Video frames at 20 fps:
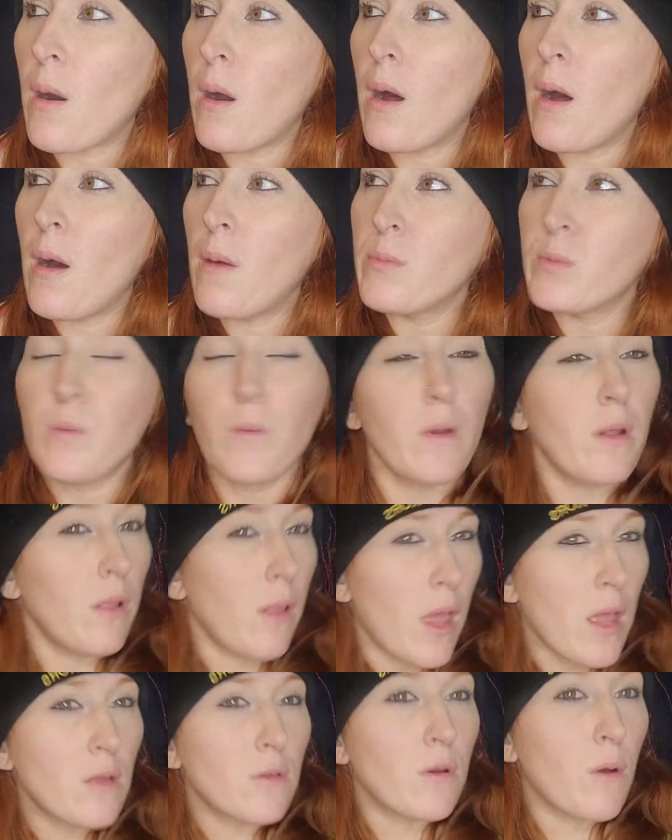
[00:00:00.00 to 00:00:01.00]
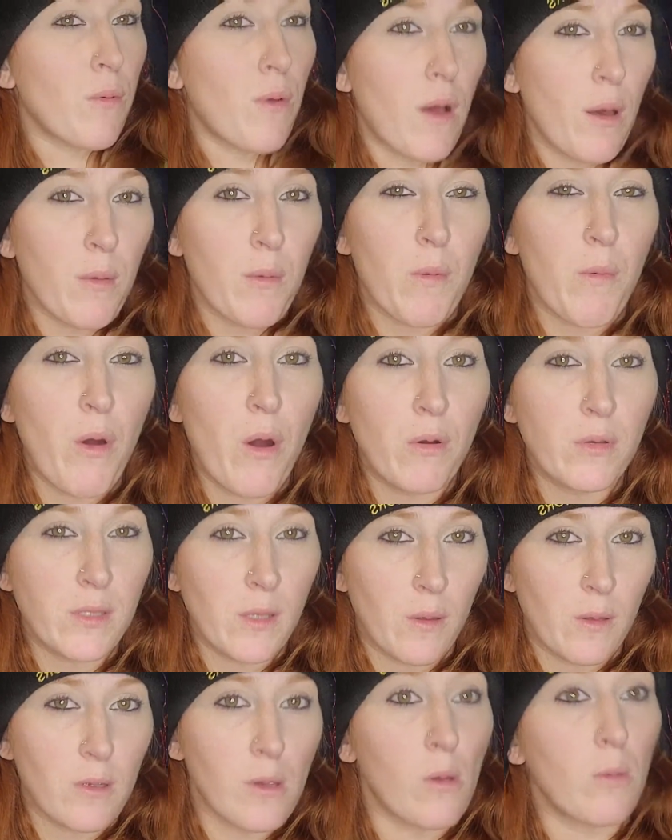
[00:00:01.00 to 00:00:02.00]
It's pretty late, so I'll probably be
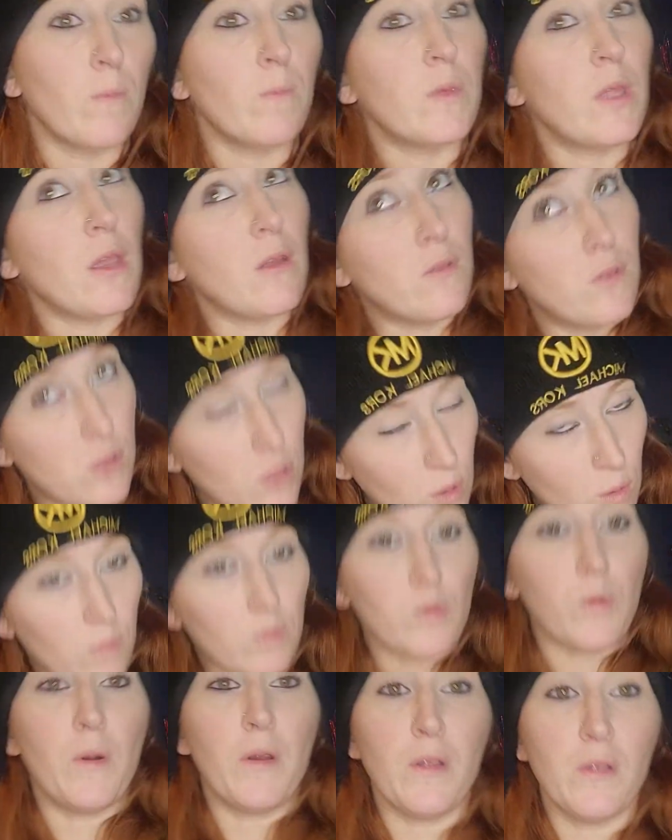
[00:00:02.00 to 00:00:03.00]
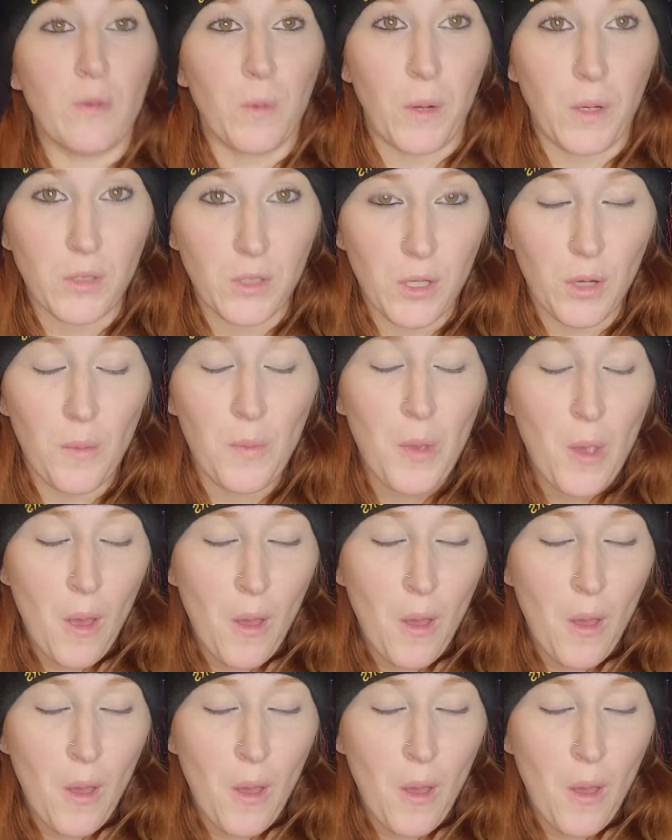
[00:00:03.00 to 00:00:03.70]
posting this on day 2 of 2022.